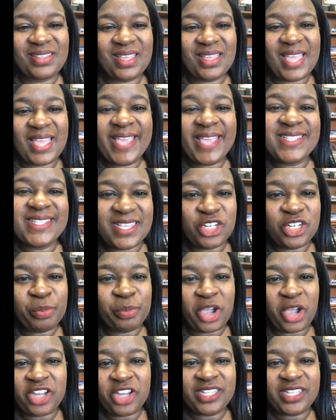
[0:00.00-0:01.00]
18 to
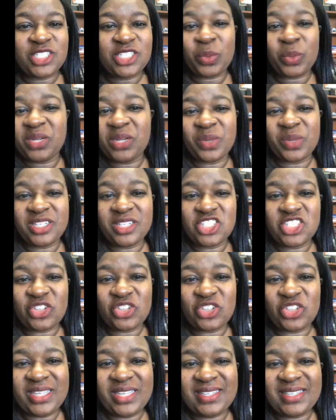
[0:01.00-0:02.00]
party, 21 to
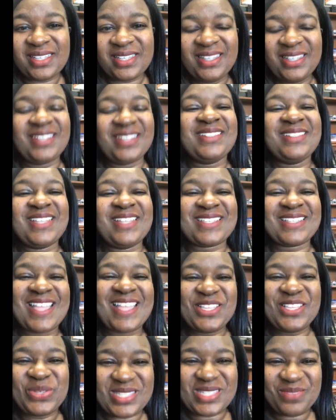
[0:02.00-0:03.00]
drink. That
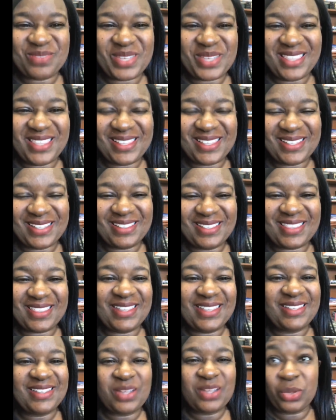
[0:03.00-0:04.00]
used to be the
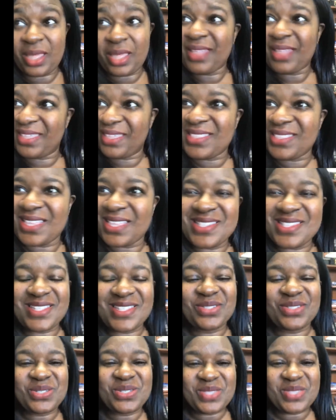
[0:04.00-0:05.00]
thing. Well, I think they
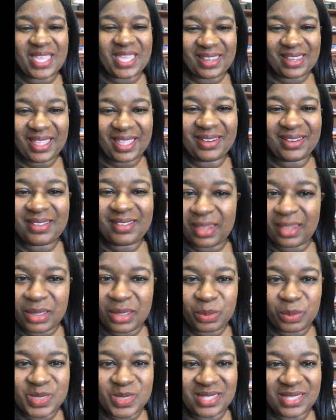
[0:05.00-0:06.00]
still do that at
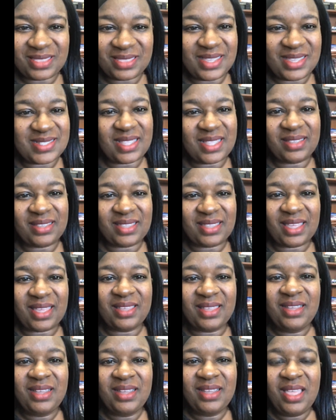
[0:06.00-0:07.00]
clubs and things like
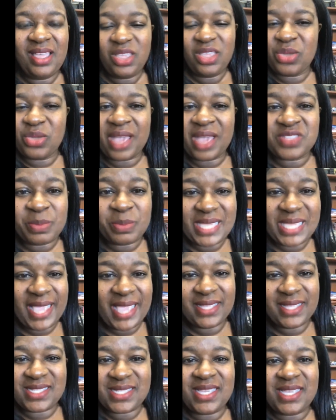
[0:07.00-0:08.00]
that. You have to be
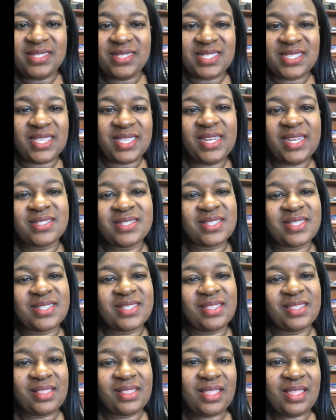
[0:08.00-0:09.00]
18 to get into
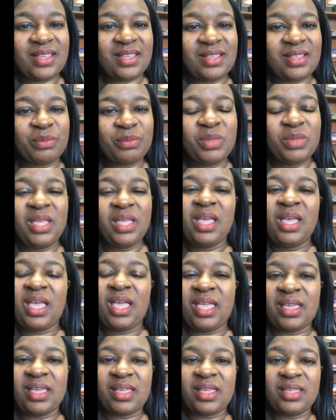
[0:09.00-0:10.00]
the club,
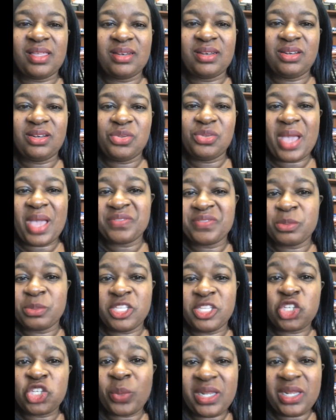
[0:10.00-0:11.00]
and you have to be
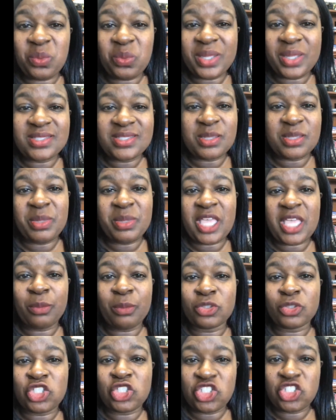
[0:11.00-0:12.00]
21 to be
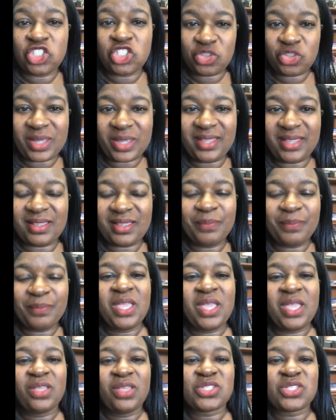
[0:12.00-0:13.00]
able to drink.
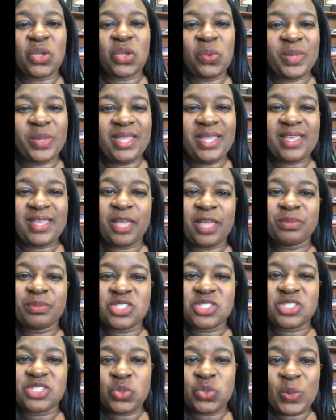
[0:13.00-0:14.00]
So when it
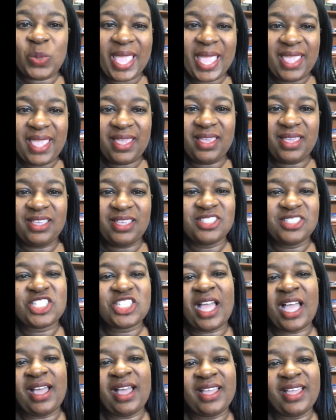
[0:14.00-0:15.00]
comes to age,
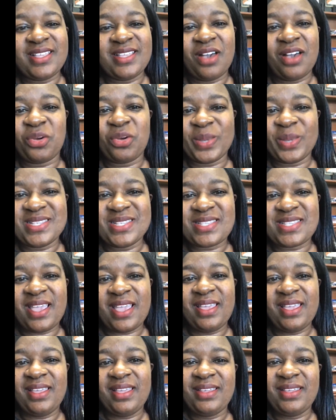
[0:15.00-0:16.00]
I always
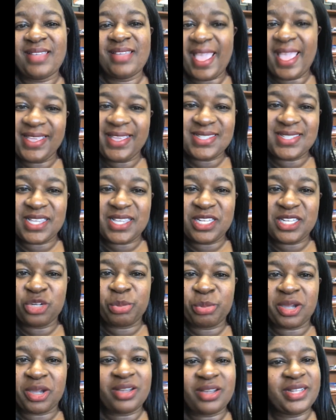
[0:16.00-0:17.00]
say 18 to
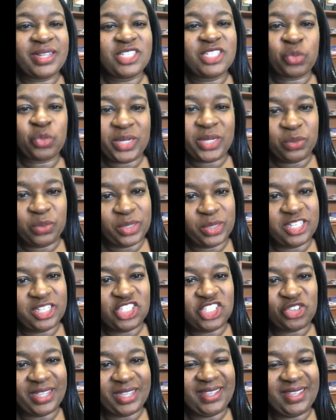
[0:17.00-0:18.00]
party, 21 to
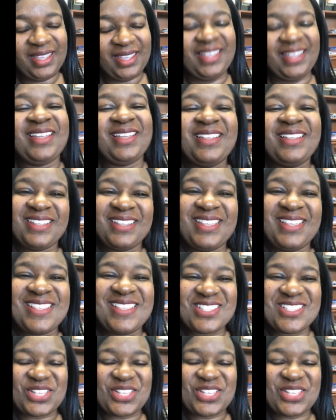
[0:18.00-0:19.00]
drink.
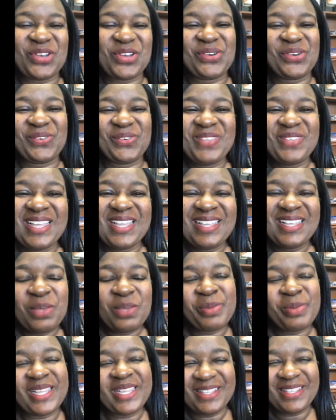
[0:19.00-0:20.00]
So,
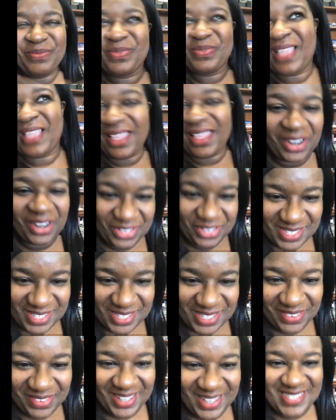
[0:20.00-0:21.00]
but in all
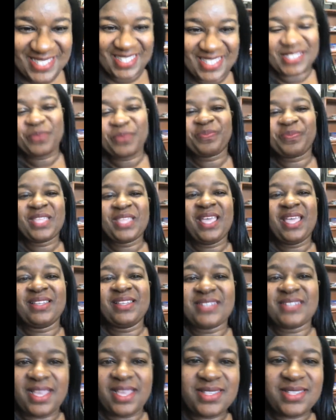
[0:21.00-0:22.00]
seriousness,
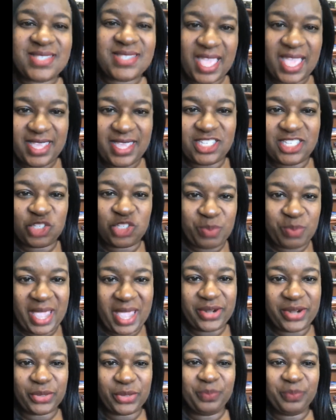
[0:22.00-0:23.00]
does age
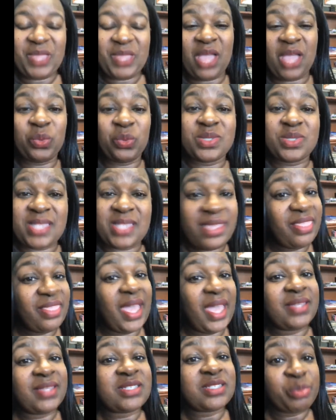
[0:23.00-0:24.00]
matter? I will say
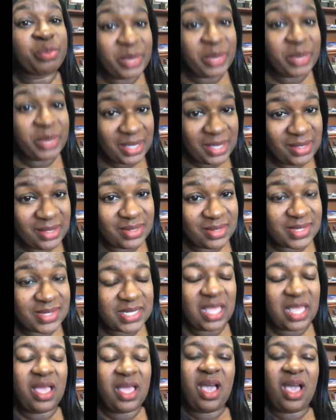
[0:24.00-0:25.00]
that depends.
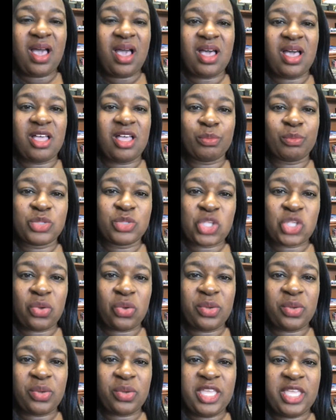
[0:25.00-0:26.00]

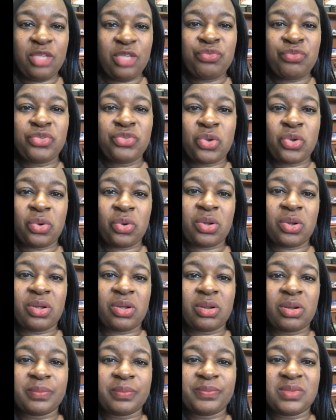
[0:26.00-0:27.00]
So if you're